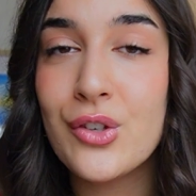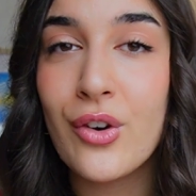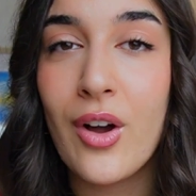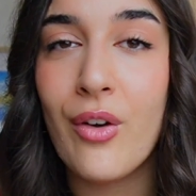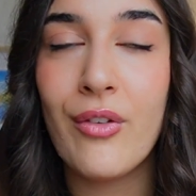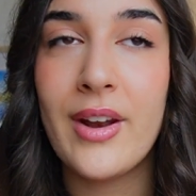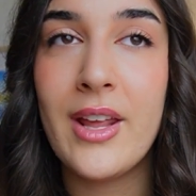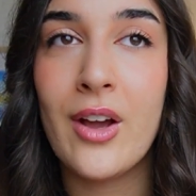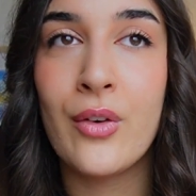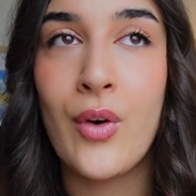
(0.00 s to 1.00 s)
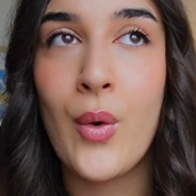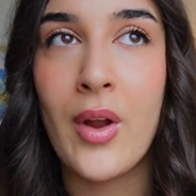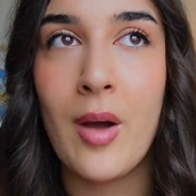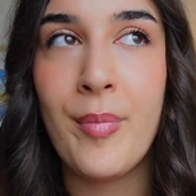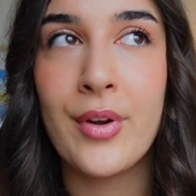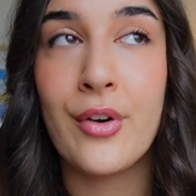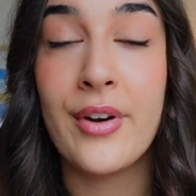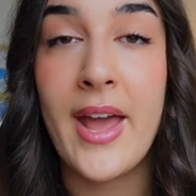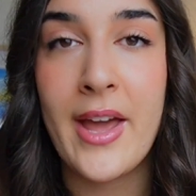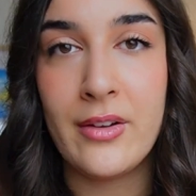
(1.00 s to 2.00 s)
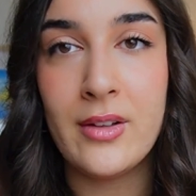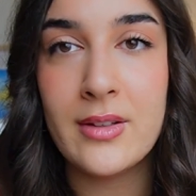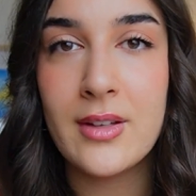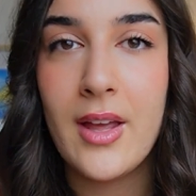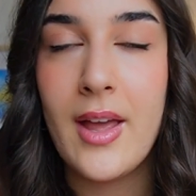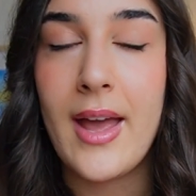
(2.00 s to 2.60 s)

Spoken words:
you're already a grown up, you're an adult,